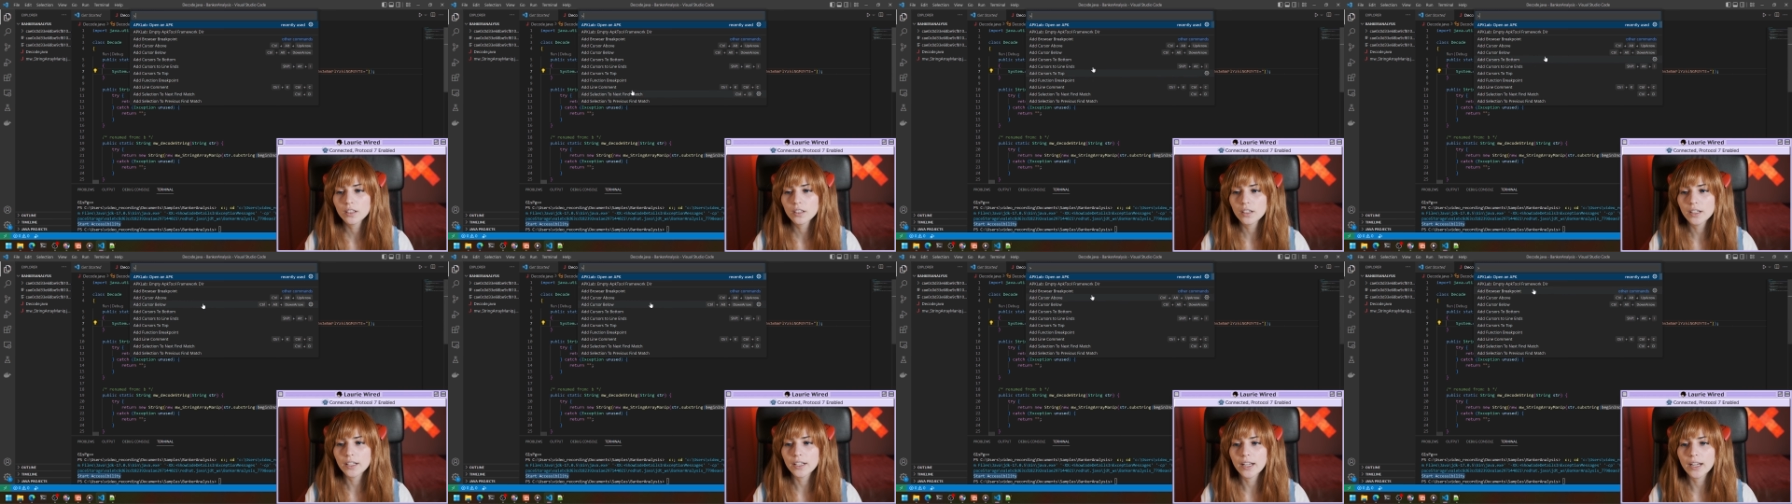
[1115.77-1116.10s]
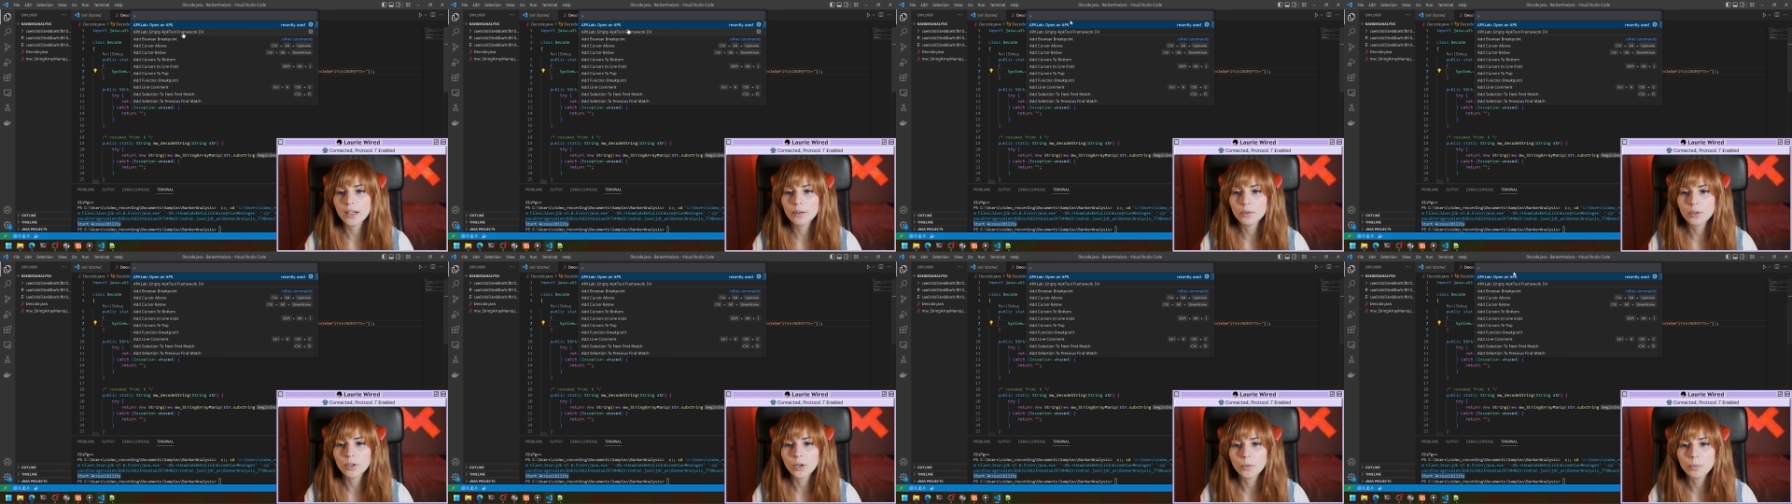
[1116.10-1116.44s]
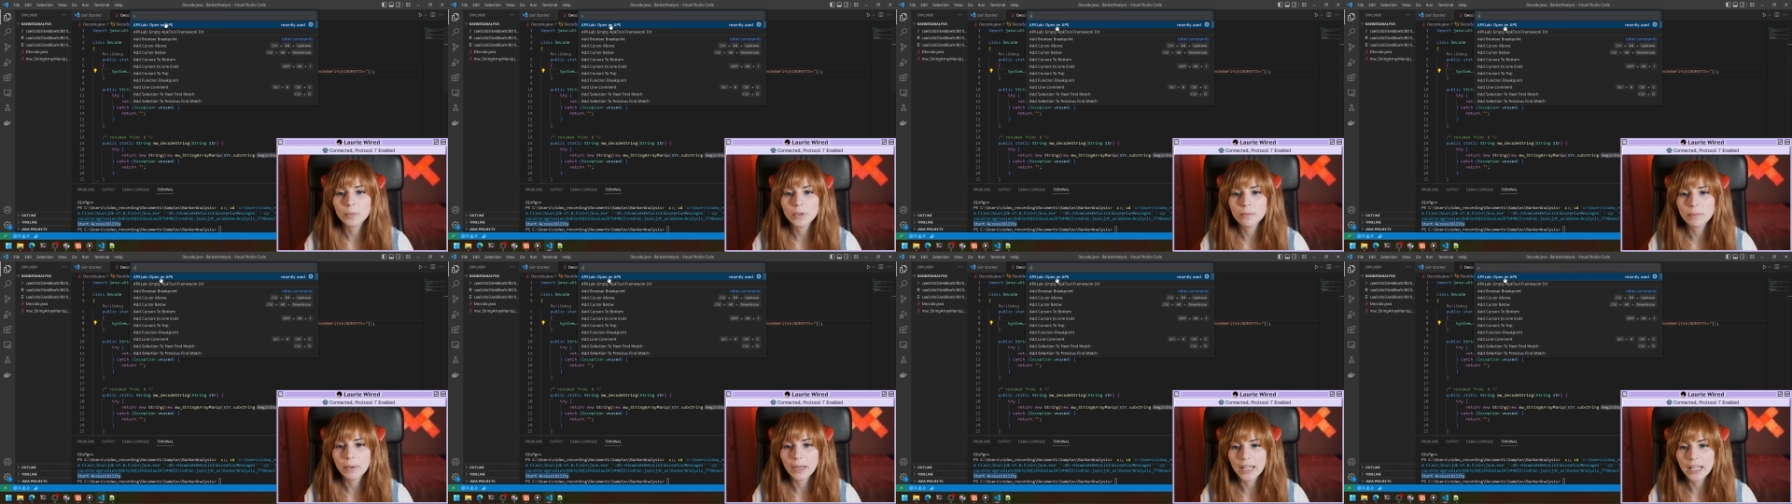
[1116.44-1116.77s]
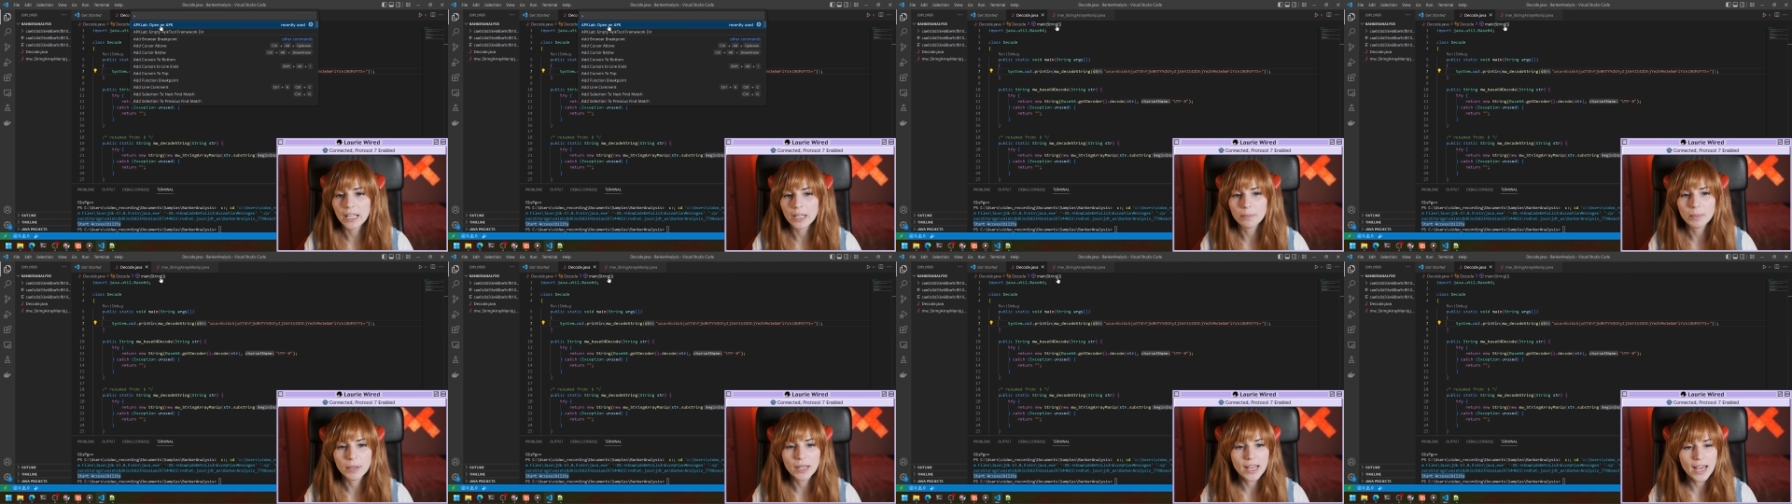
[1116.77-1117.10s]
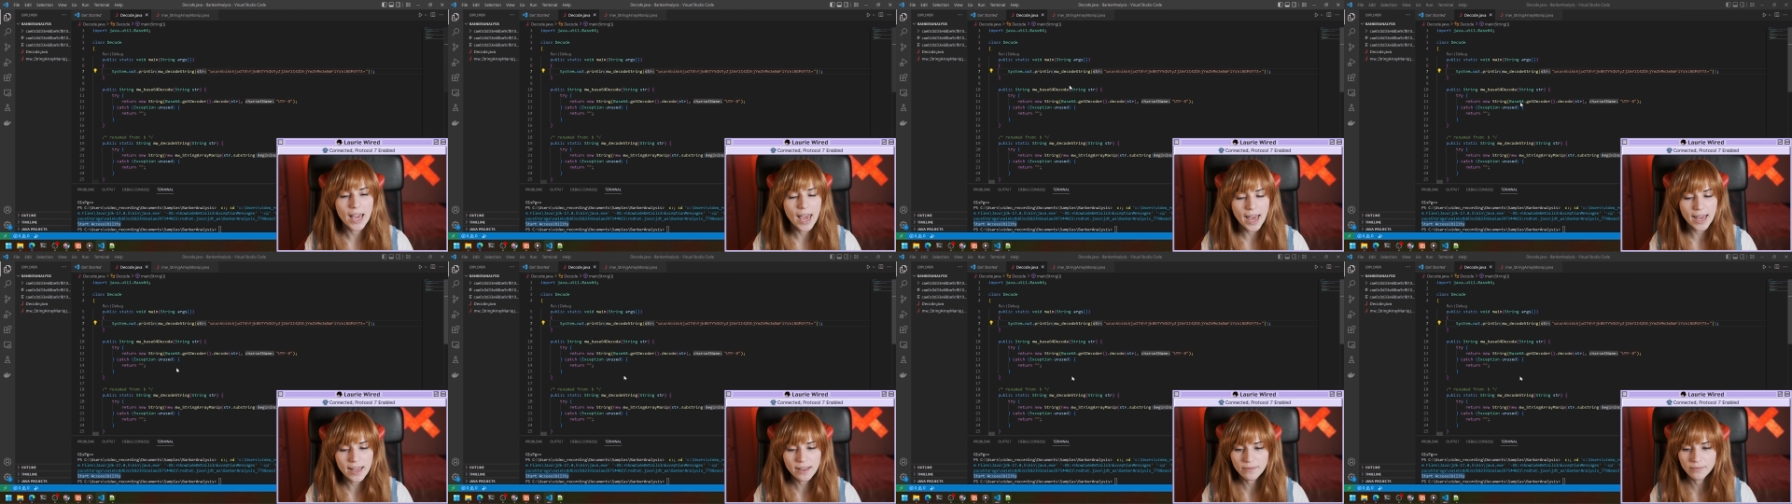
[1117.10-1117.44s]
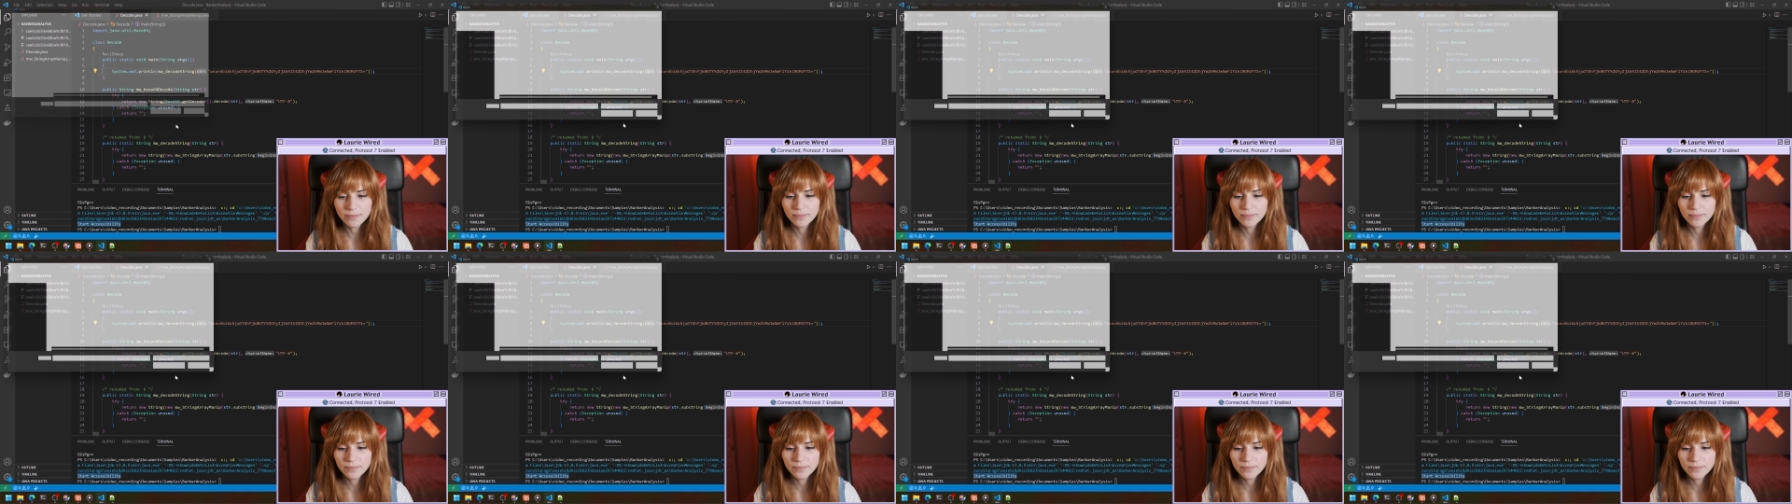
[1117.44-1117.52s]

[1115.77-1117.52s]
and I will open my APK.